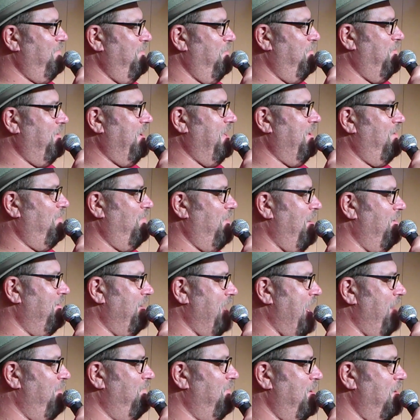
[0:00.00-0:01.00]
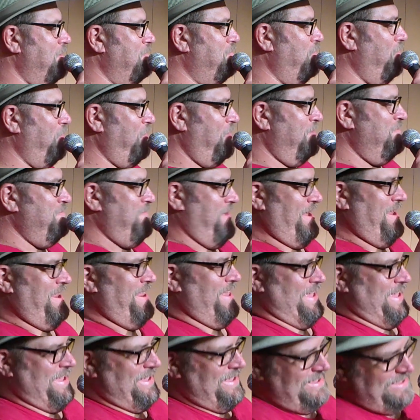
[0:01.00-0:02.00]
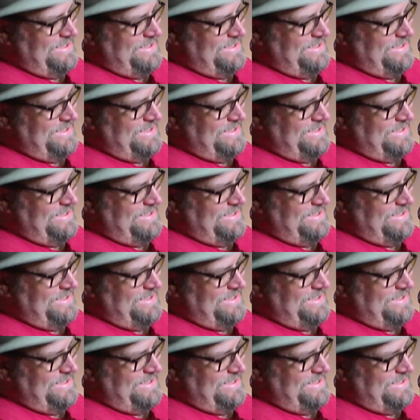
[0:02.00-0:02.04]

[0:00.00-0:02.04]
a get around to having a board meeting,